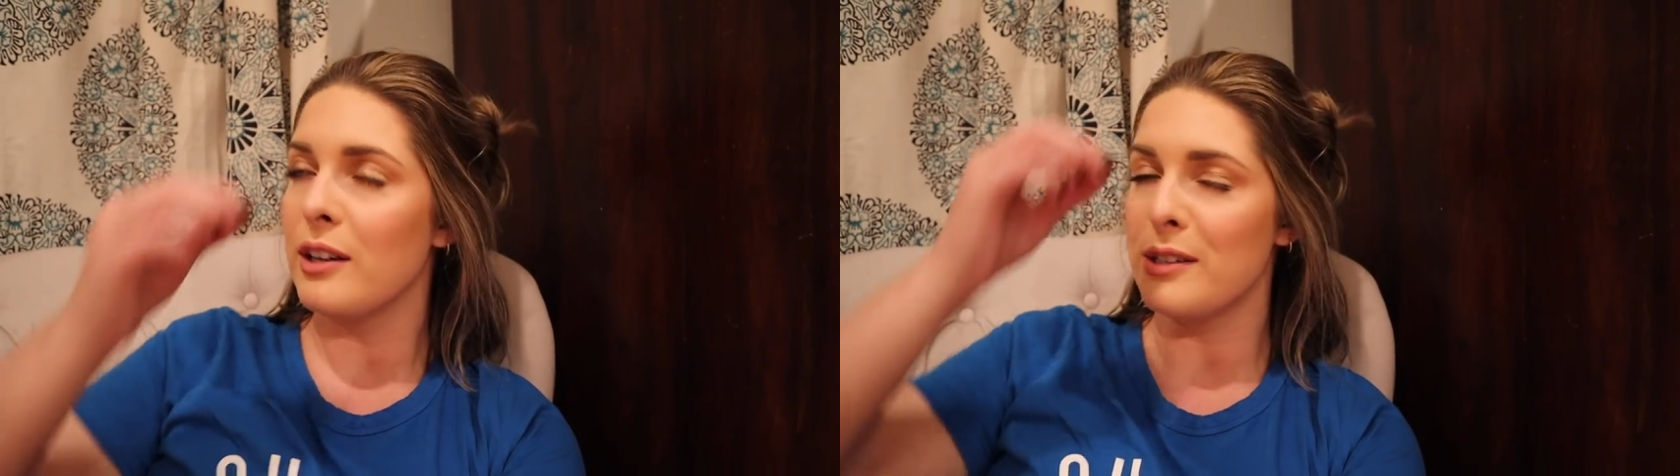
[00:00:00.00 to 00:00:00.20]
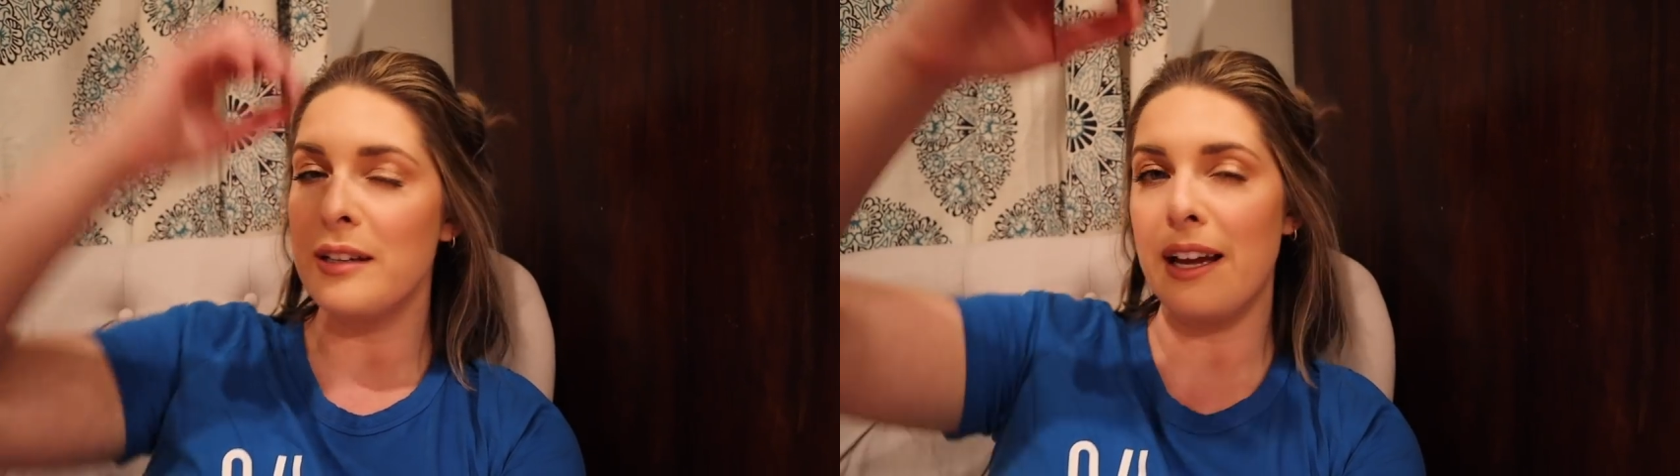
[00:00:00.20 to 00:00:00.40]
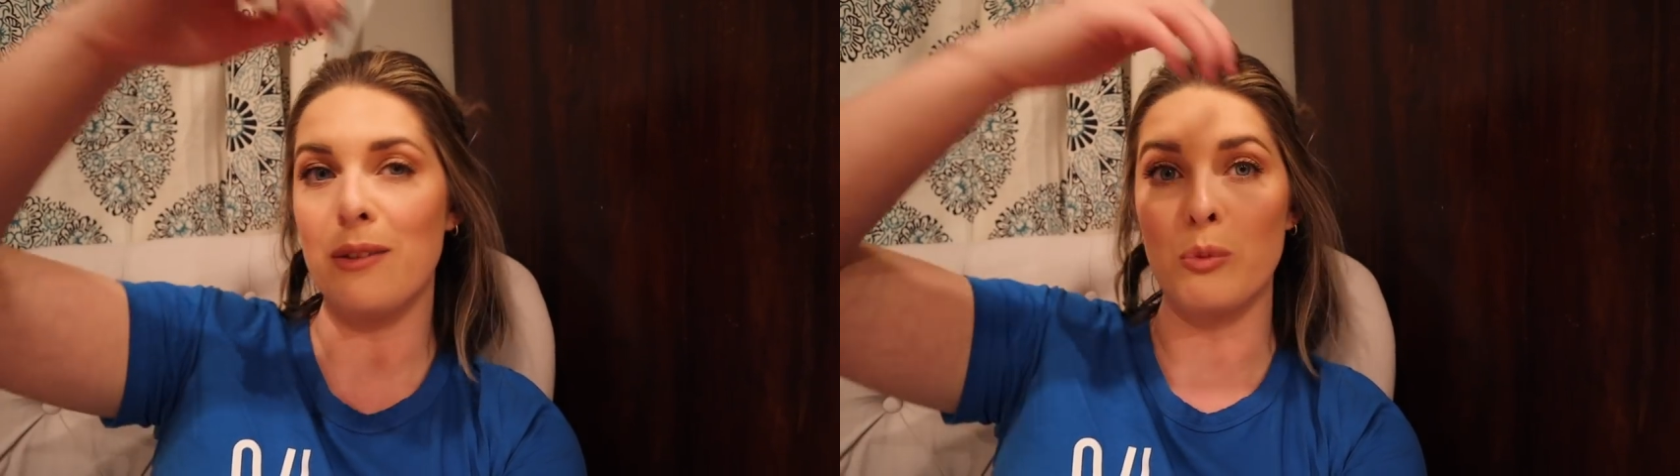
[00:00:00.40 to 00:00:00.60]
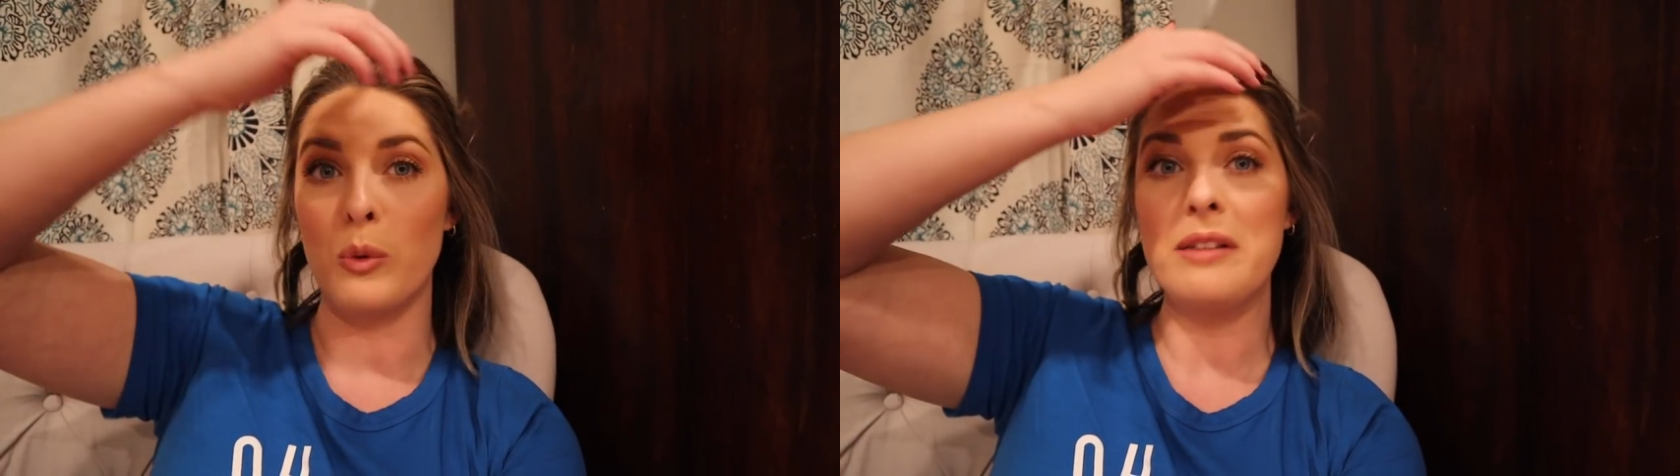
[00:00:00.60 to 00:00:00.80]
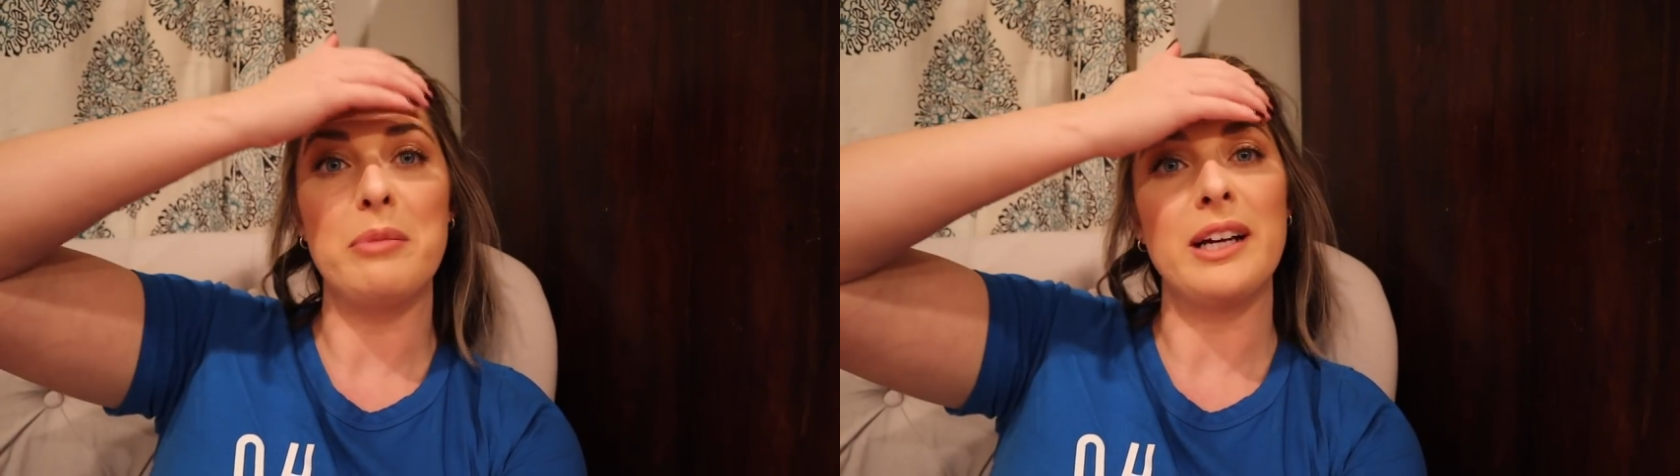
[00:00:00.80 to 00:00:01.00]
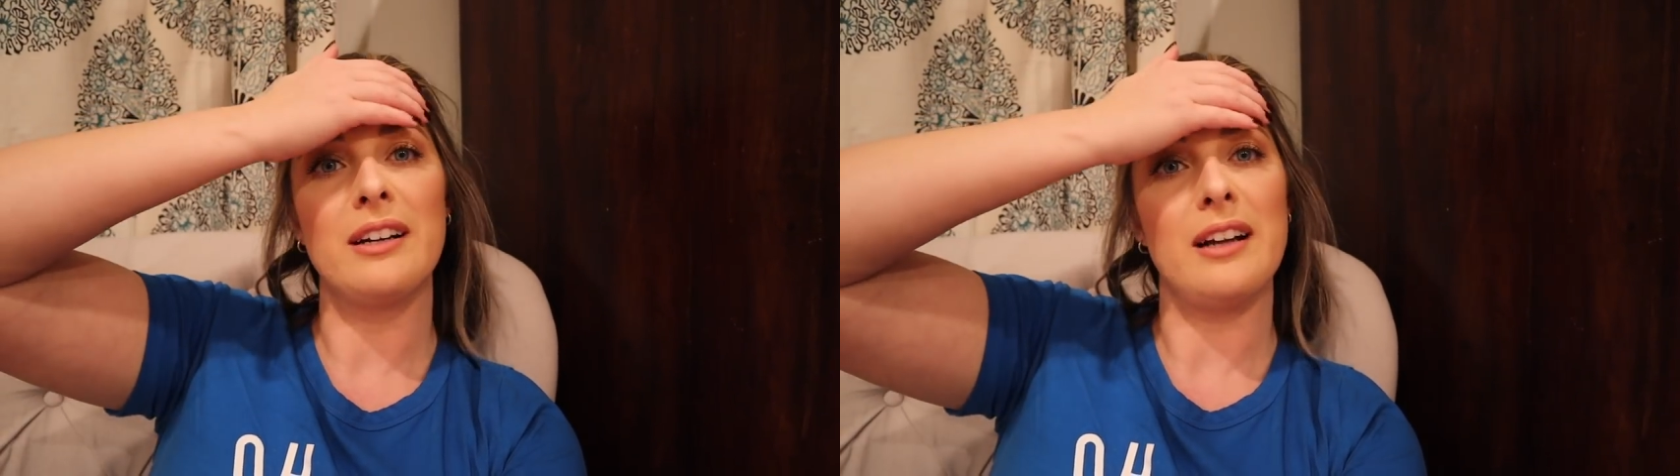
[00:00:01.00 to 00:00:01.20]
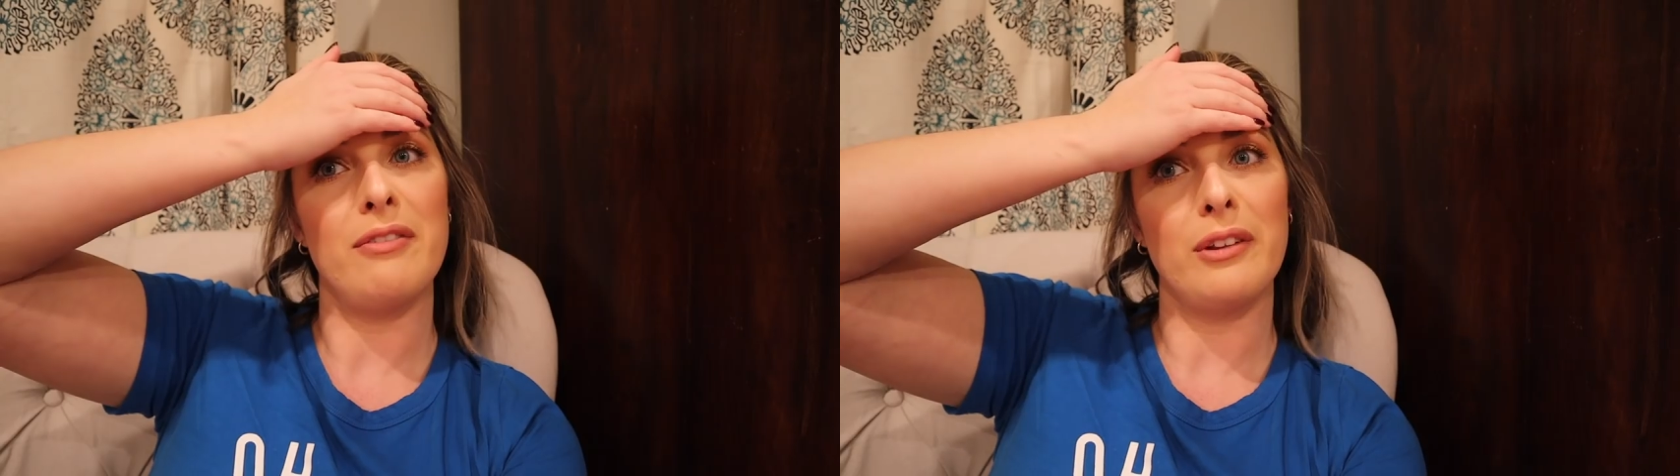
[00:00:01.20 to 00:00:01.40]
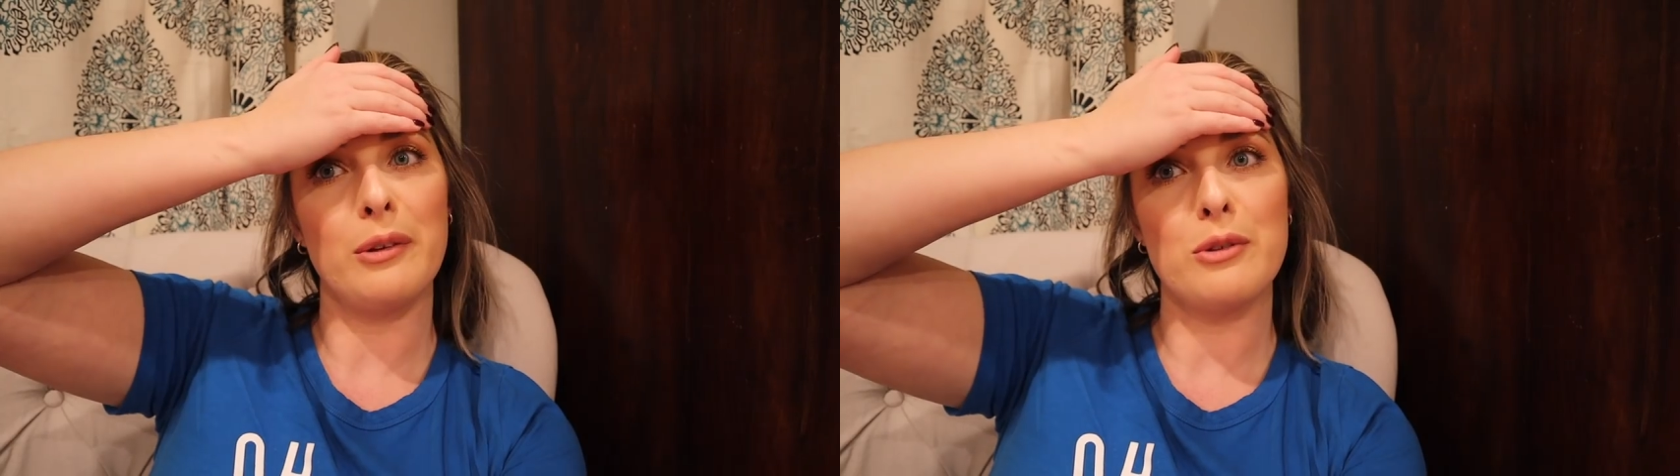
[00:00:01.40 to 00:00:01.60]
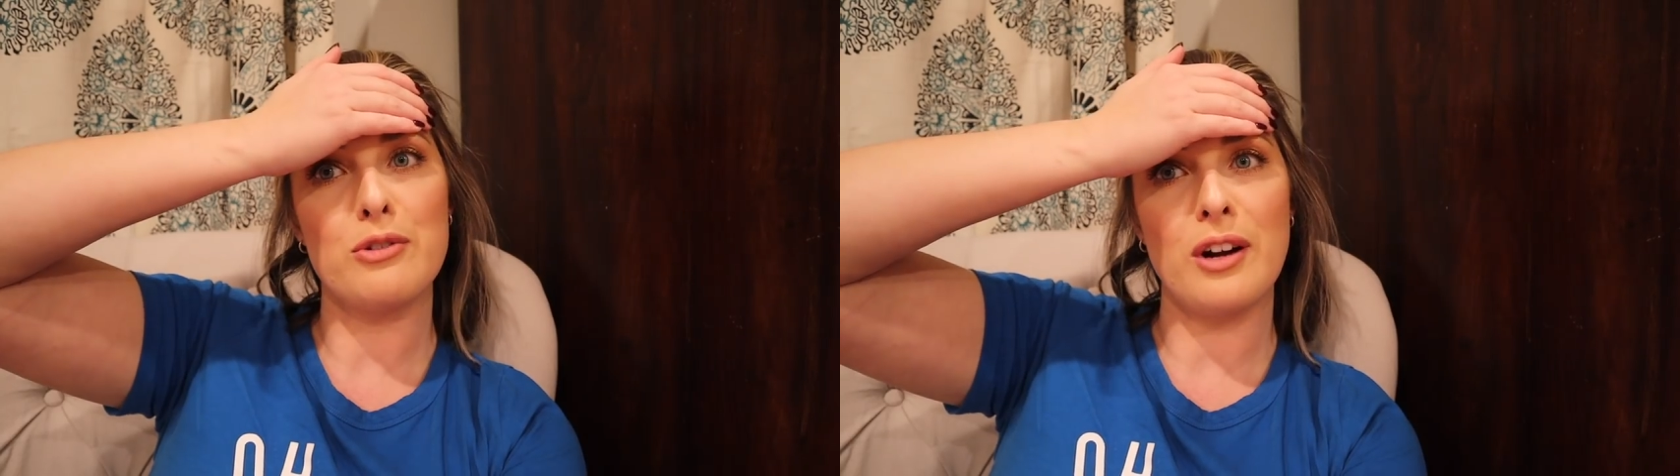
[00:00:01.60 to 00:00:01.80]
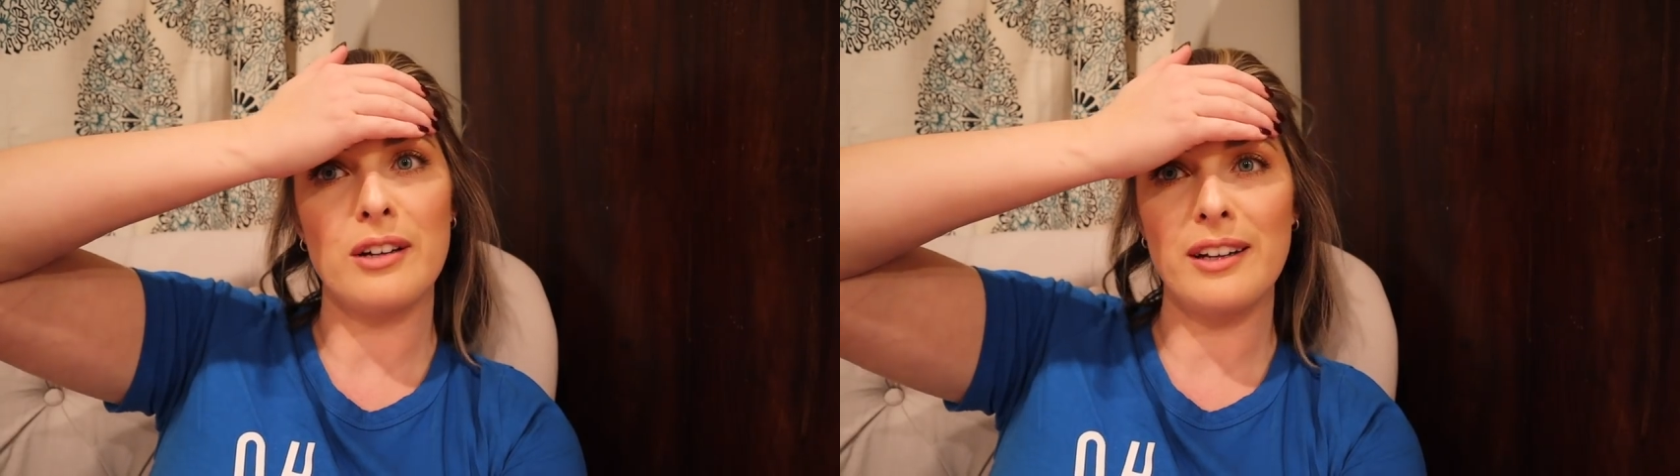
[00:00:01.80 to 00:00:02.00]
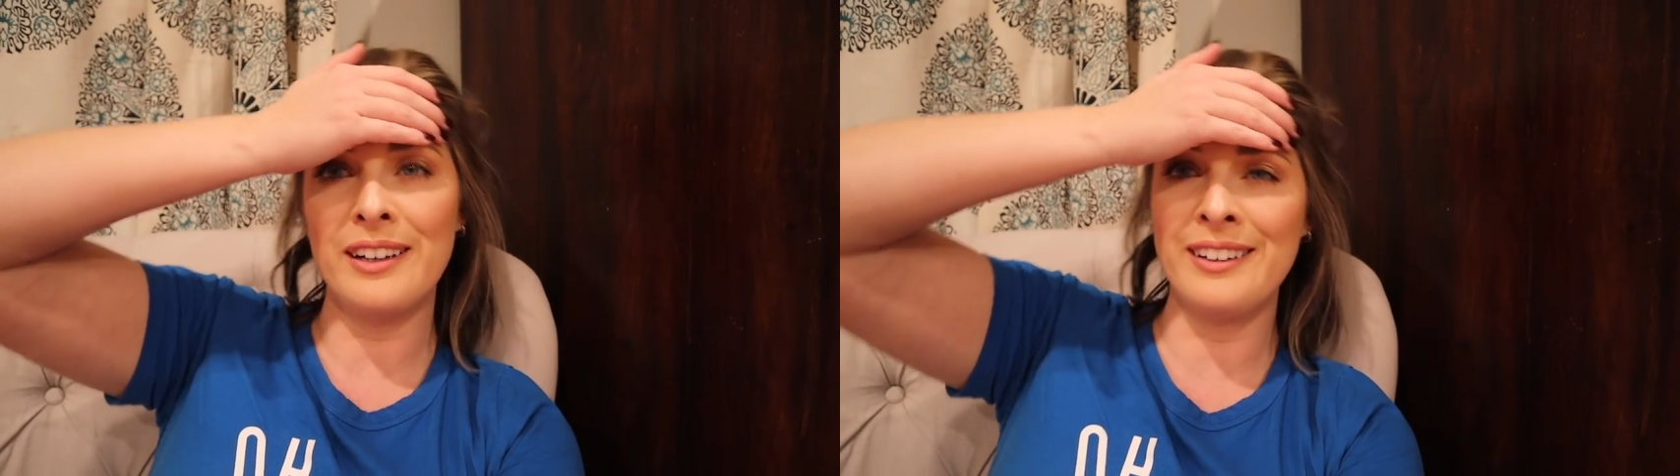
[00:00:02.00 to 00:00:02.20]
Also, I had one beer and I feel a little drunk.